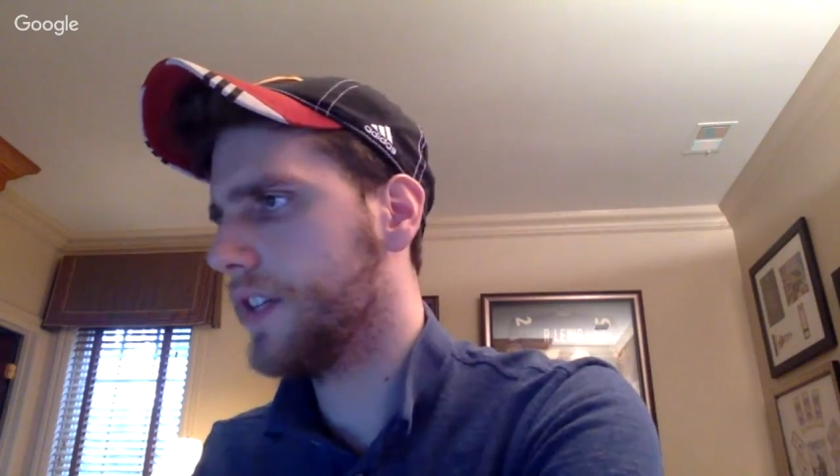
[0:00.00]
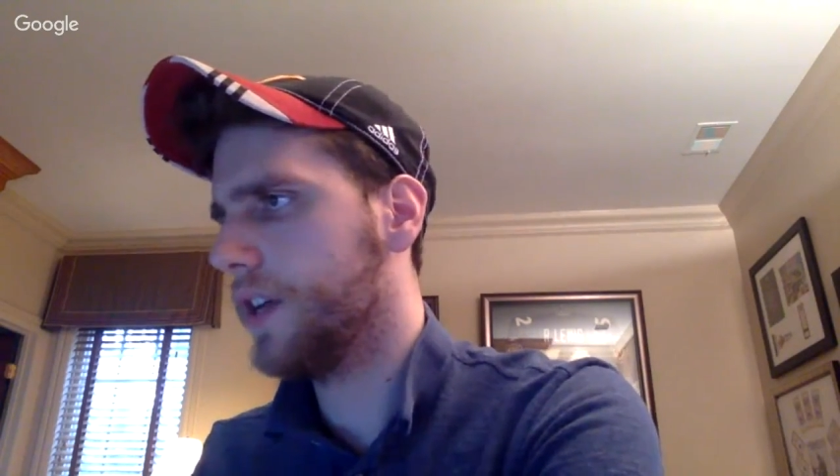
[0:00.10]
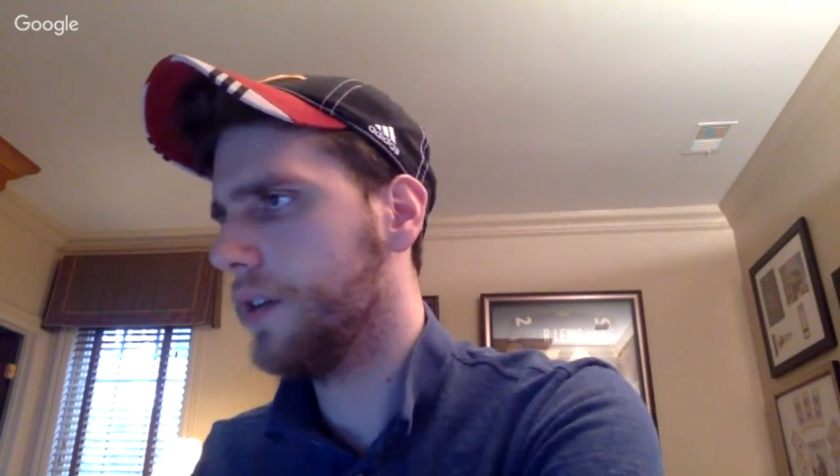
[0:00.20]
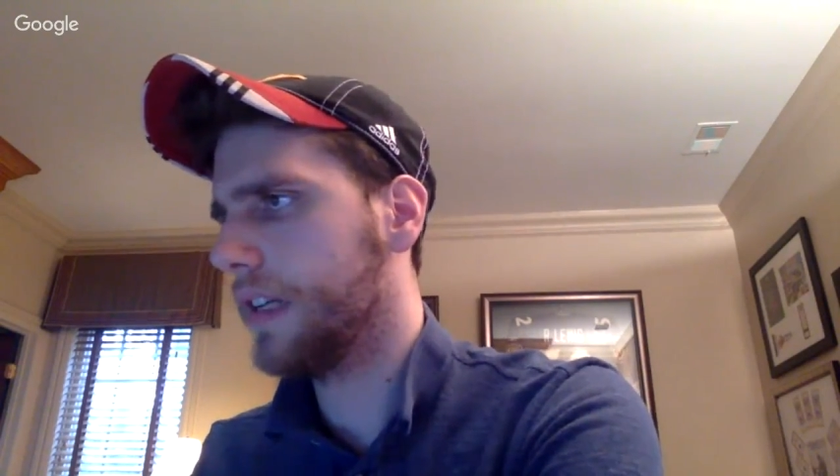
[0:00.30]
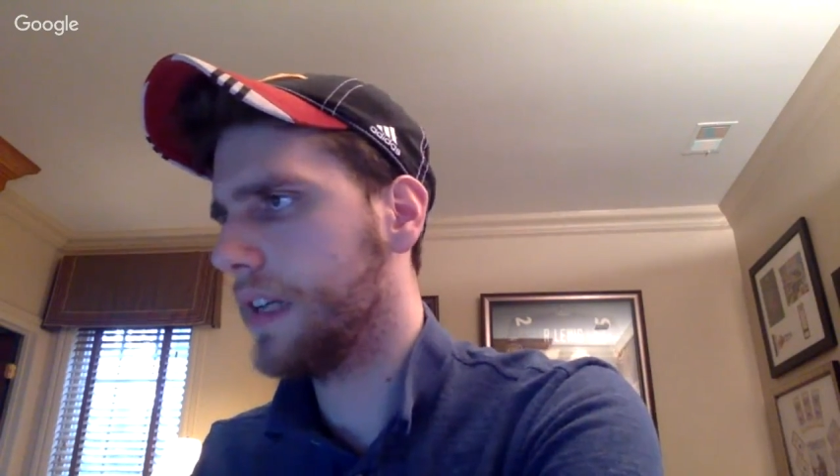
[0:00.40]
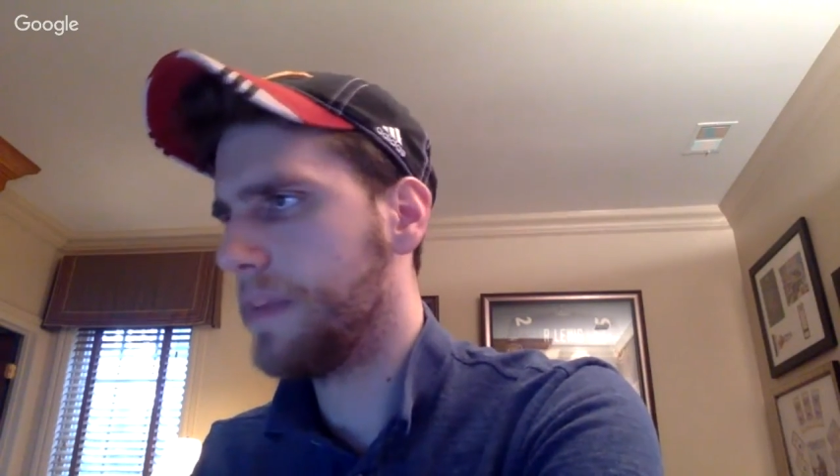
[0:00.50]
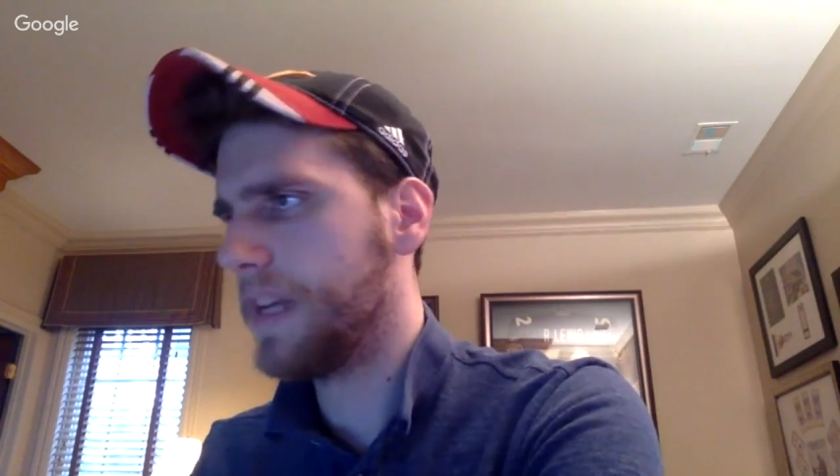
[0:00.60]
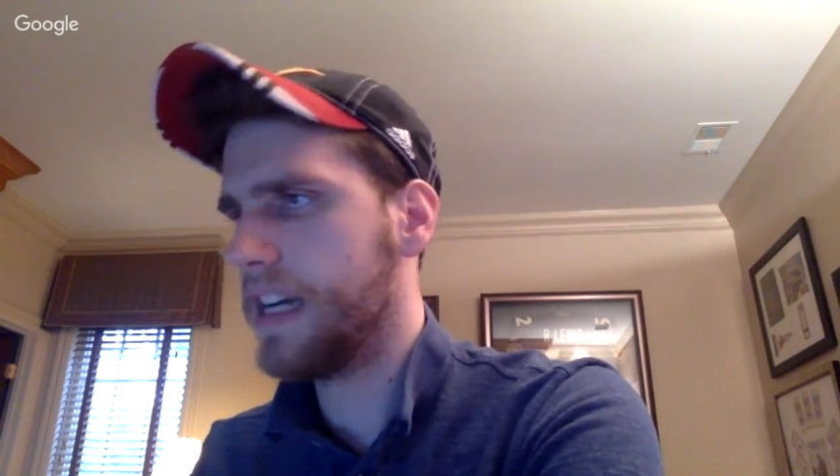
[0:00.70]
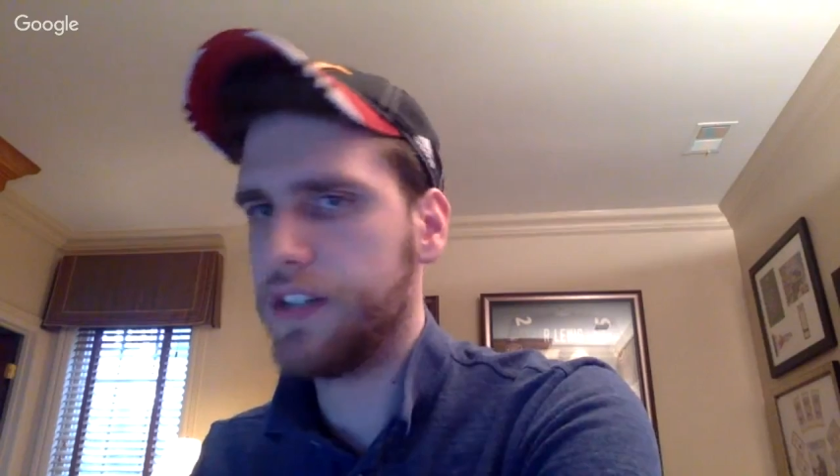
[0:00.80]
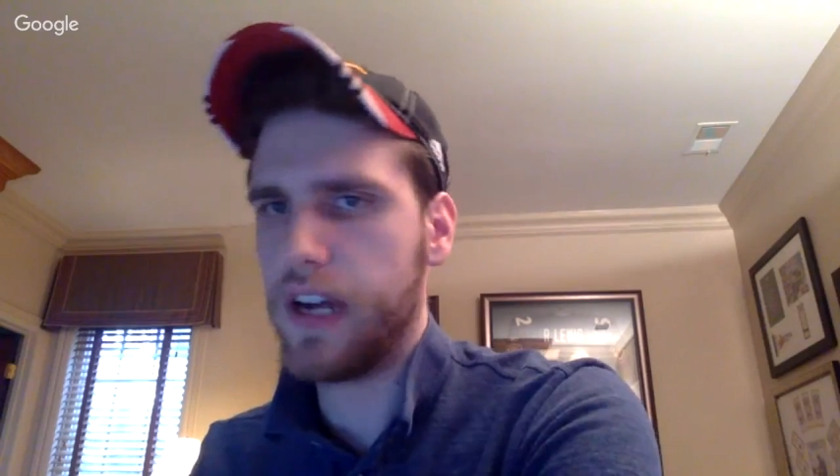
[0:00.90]
like a
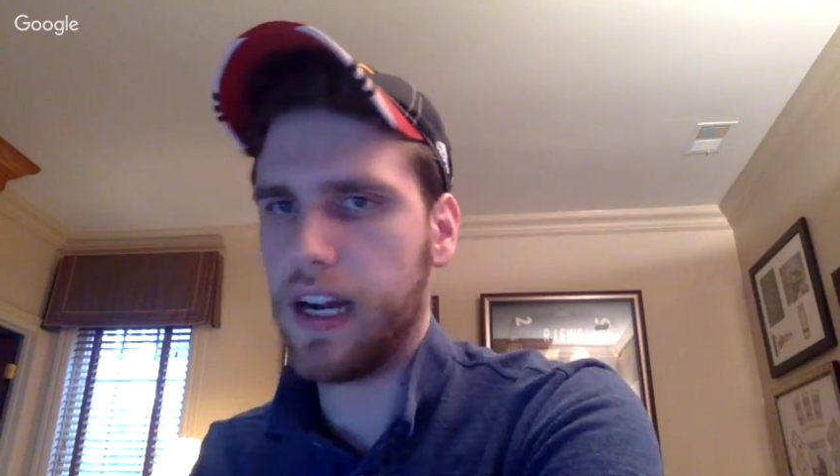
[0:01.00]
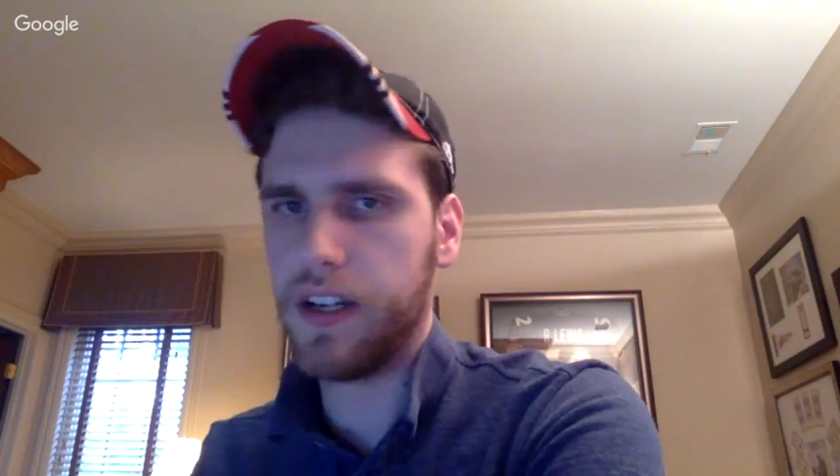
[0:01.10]
big contract,